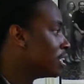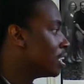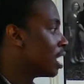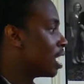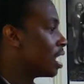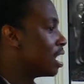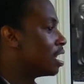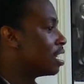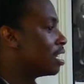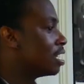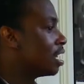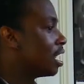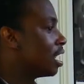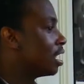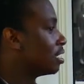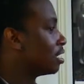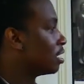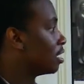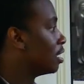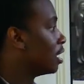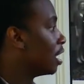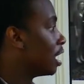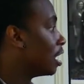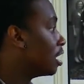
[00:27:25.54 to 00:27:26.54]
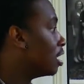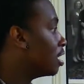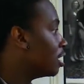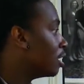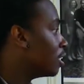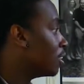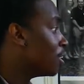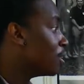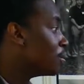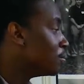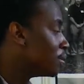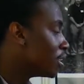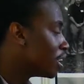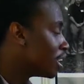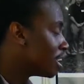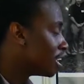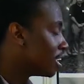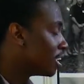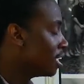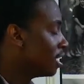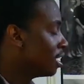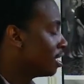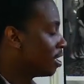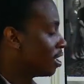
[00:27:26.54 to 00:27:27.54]
and as an LN alumni.
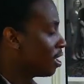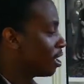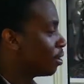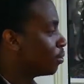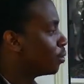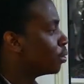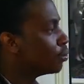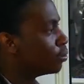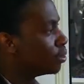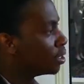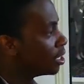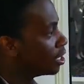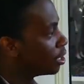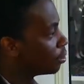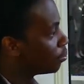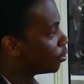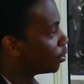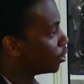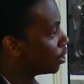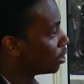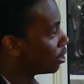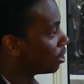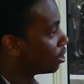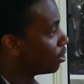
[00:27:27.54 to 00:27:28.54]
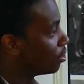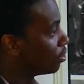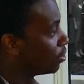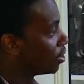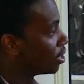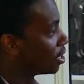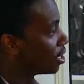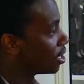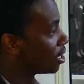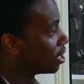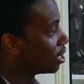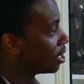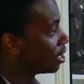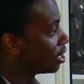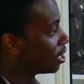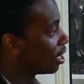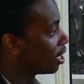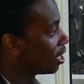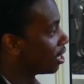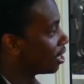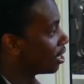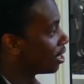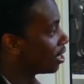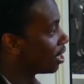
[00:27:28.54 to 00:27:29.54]
We really appreciate you taking
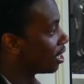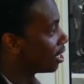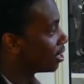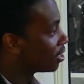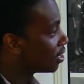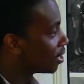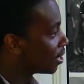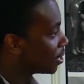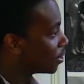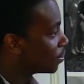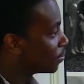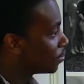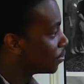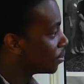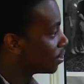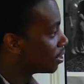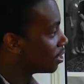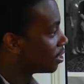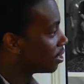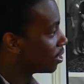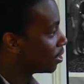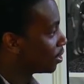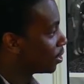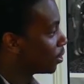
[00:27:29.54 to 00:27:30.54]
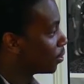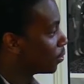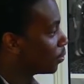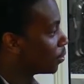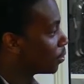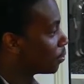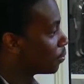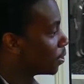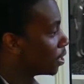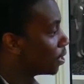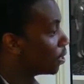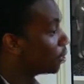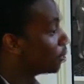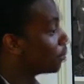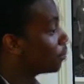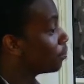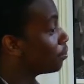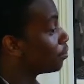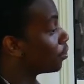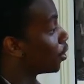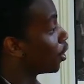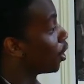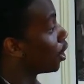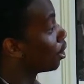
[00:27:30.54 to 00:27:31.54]
that time to sit down with me.
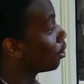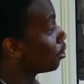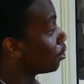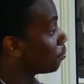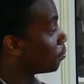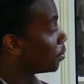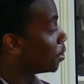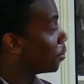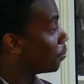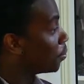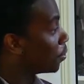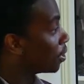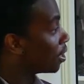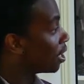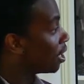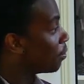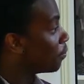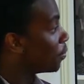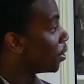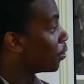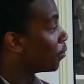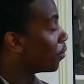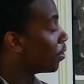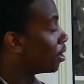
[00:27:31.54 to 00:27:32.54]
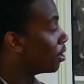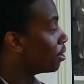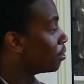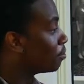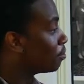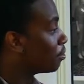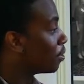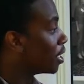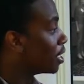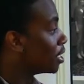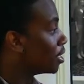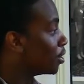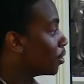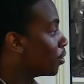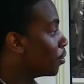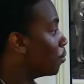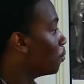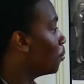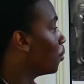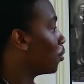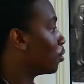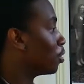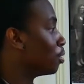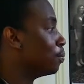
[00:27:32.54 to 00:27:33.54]
For other people that may want to find out
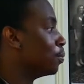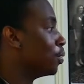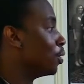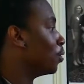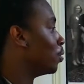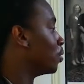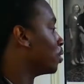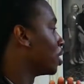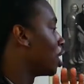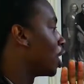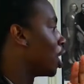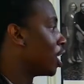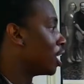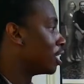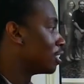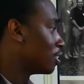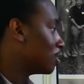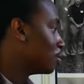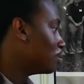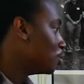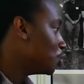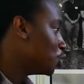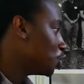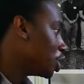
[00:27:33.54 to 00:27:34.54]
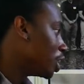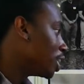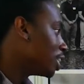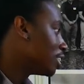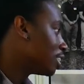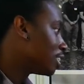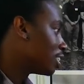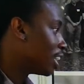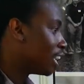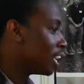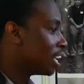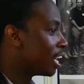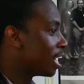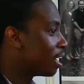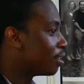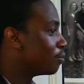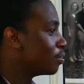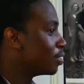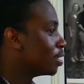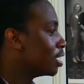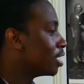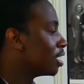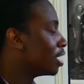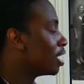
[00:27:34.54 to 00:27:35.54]
more about awesome Jess and
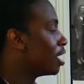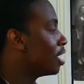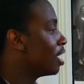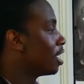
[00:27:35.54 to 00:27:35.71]
having